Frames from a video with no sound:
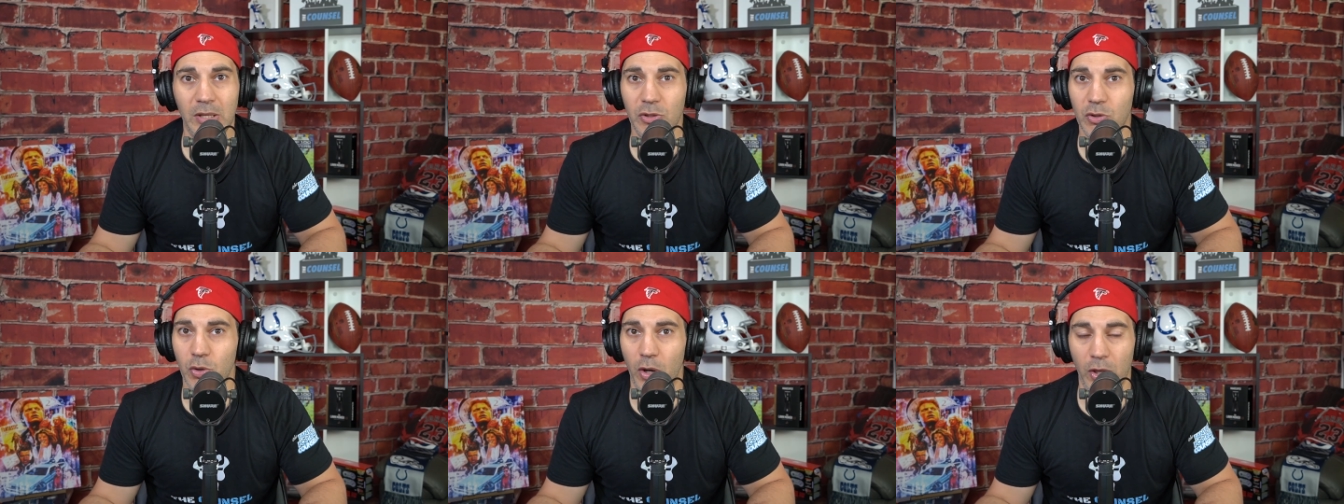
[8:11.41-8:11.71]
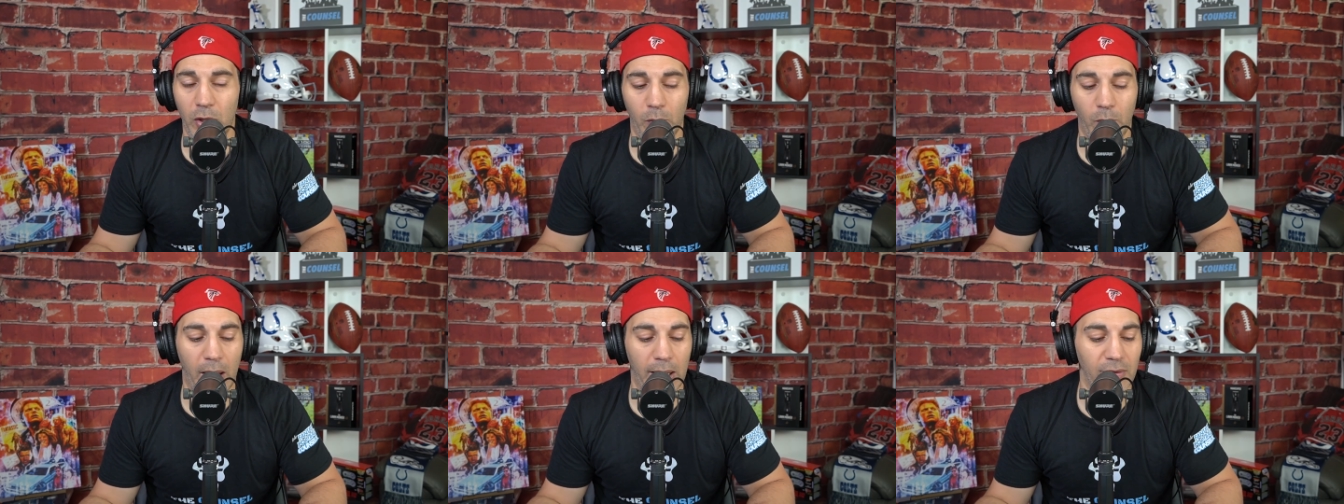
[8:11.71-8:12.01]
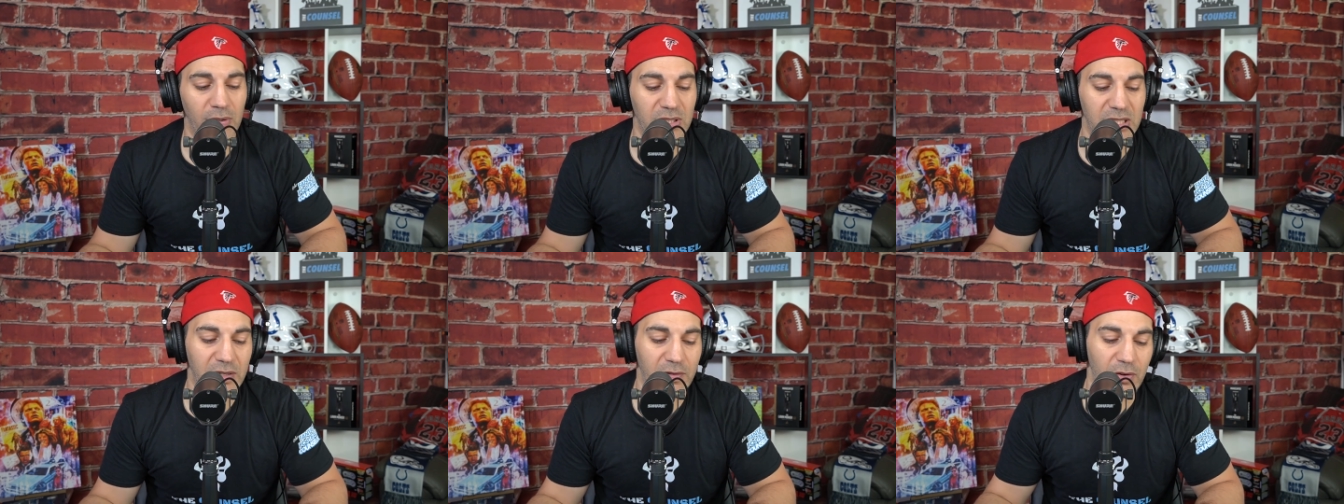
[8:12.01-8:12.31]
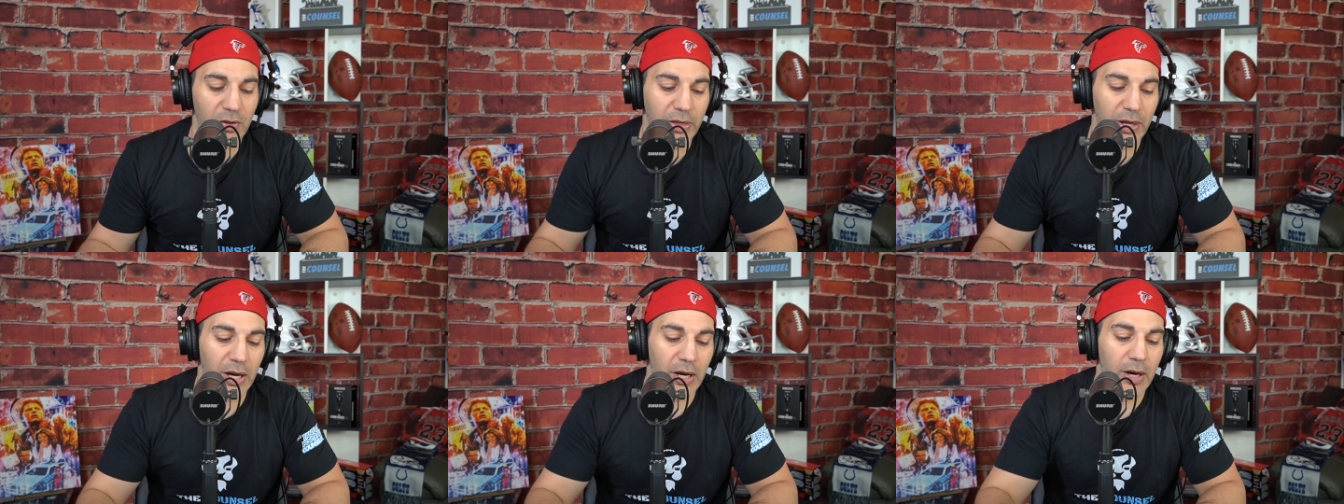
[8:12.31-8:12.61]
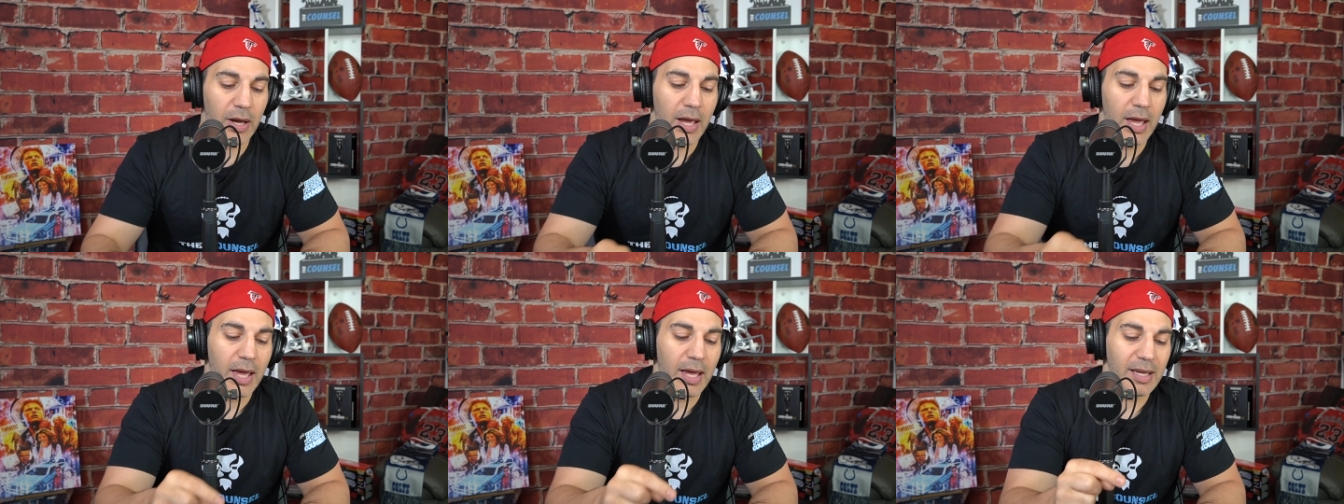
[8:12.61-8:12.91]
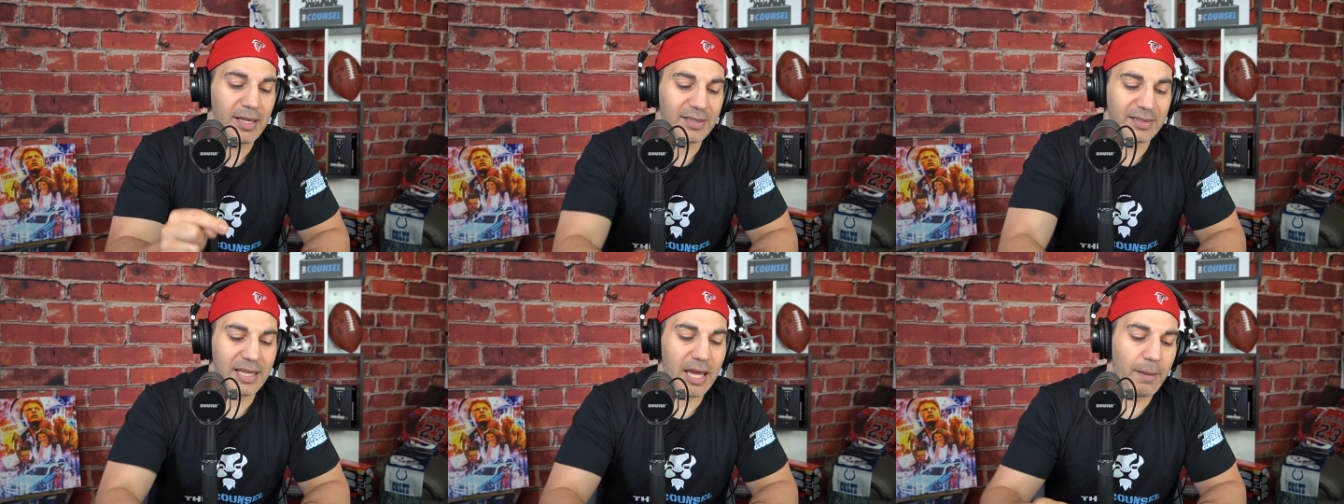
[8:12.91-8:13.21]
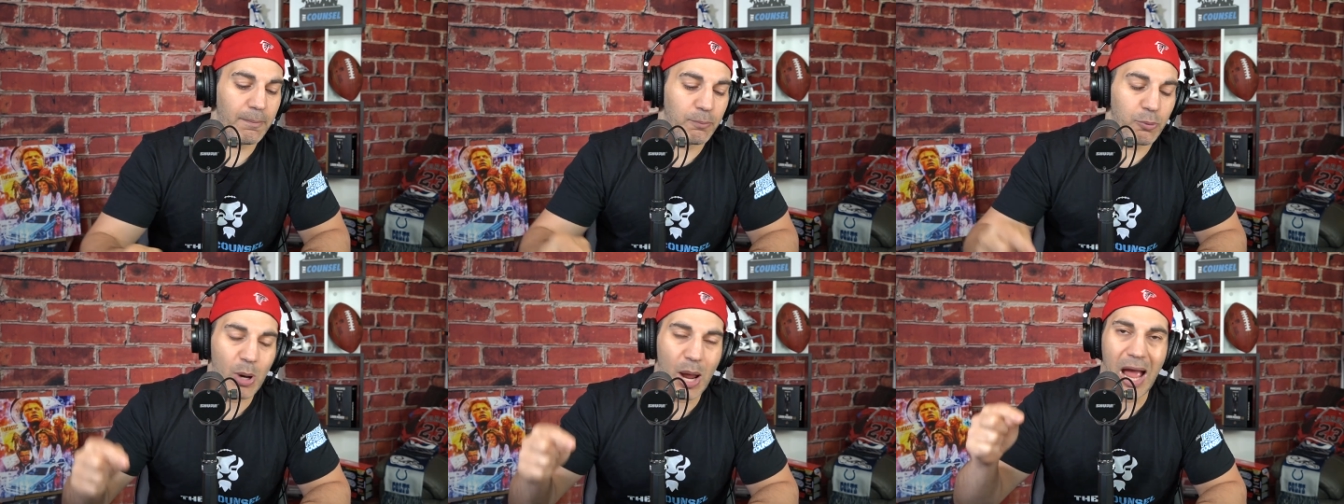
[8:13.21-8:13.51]
There's no other wide receiver there.
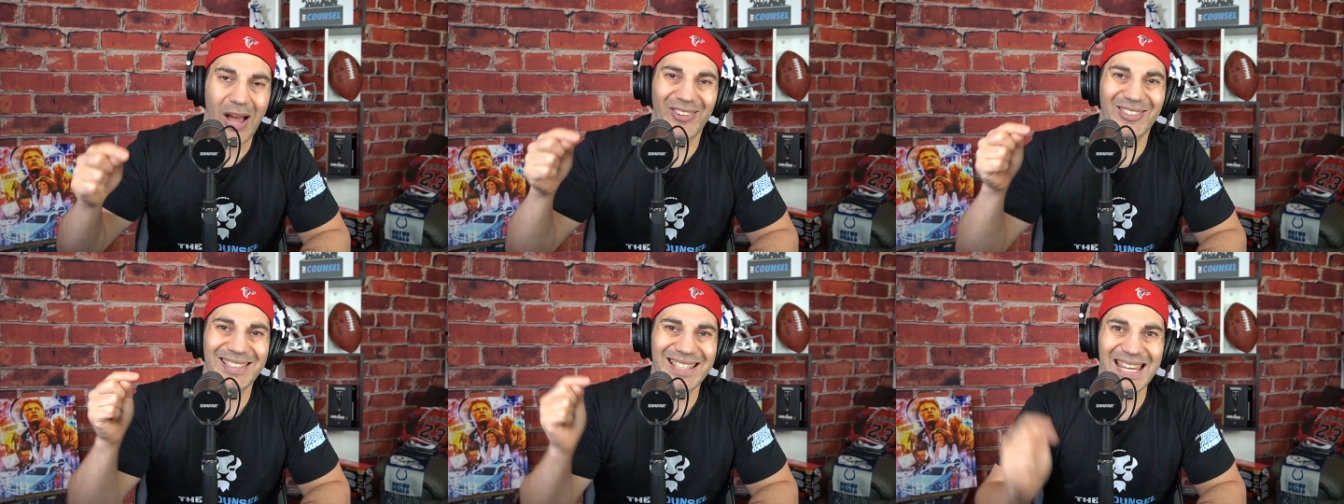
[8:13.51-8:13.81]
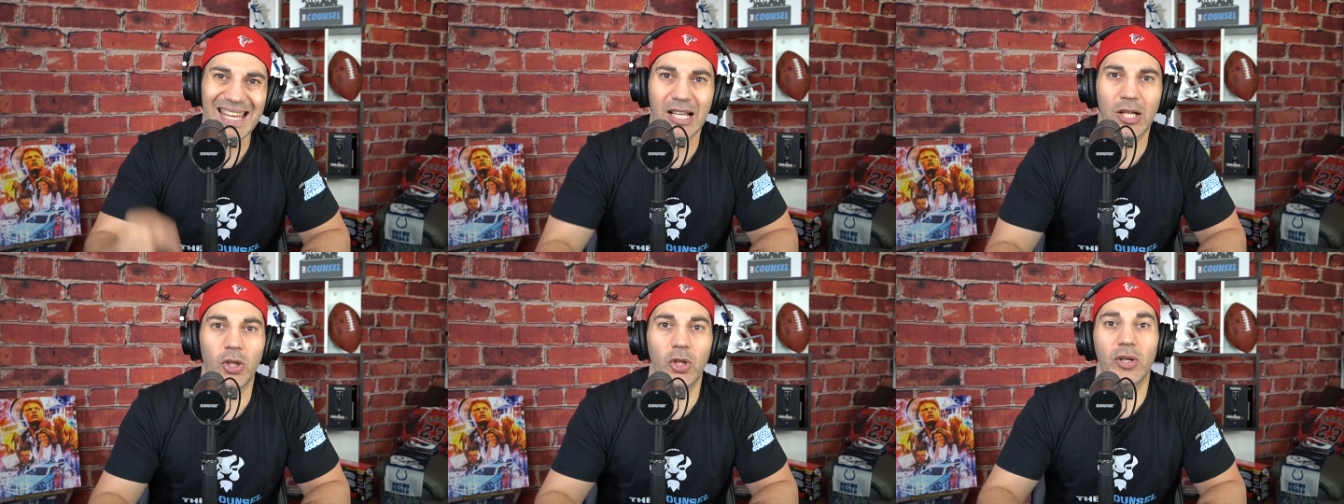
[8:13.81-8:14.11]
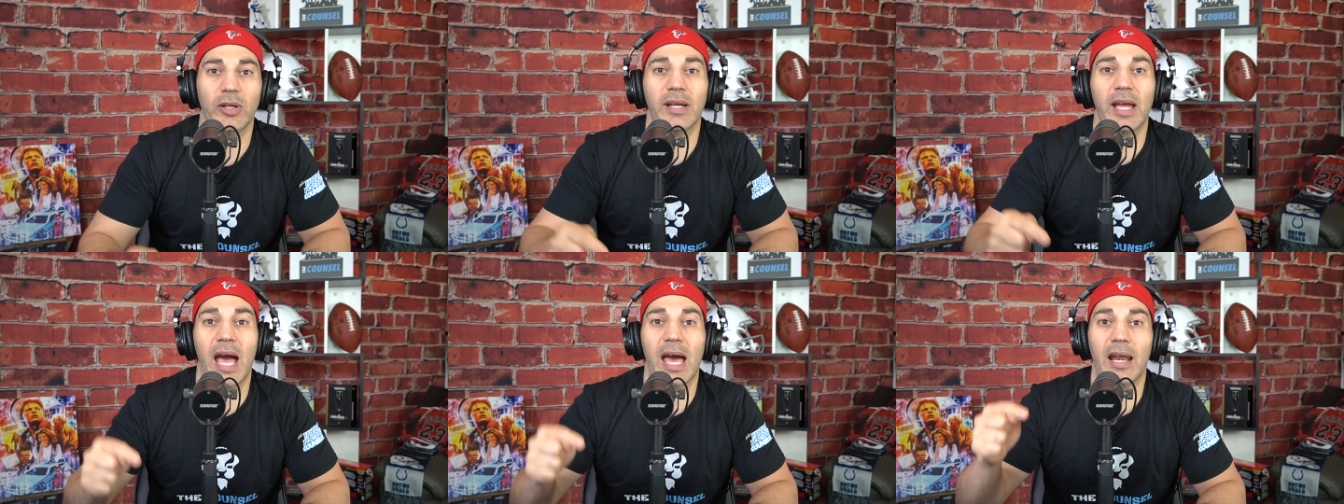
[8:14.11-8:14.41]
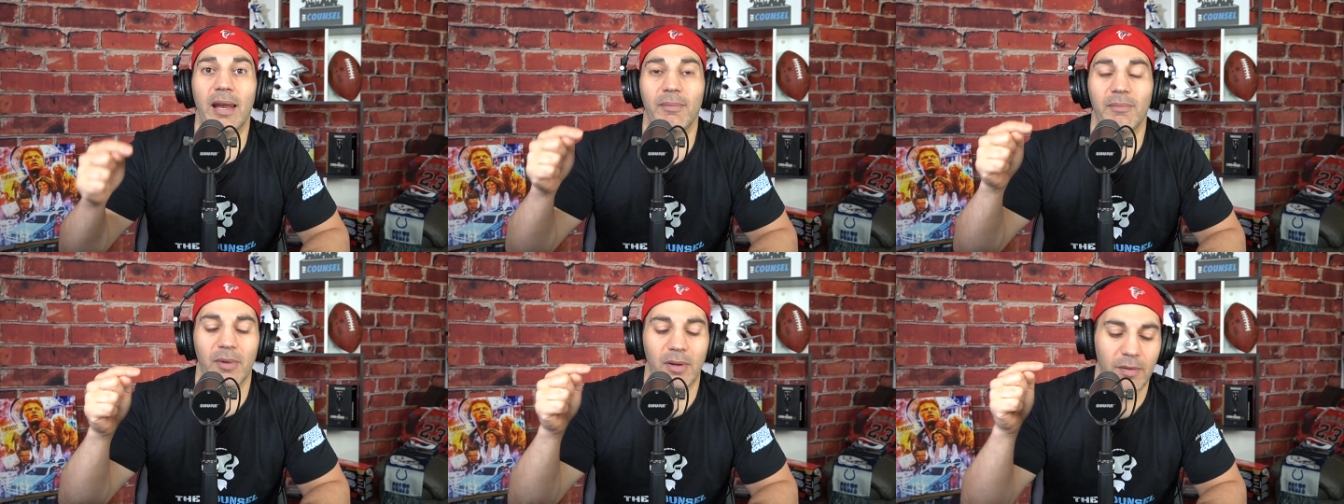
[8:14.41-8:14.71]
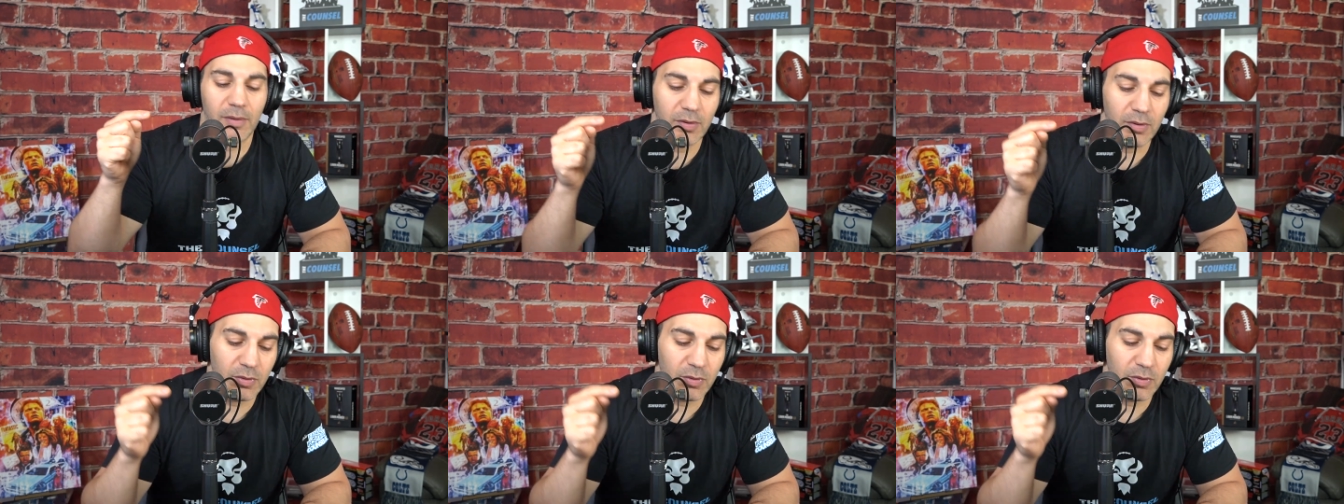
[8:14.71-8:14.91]
St. Brown, take a look at him.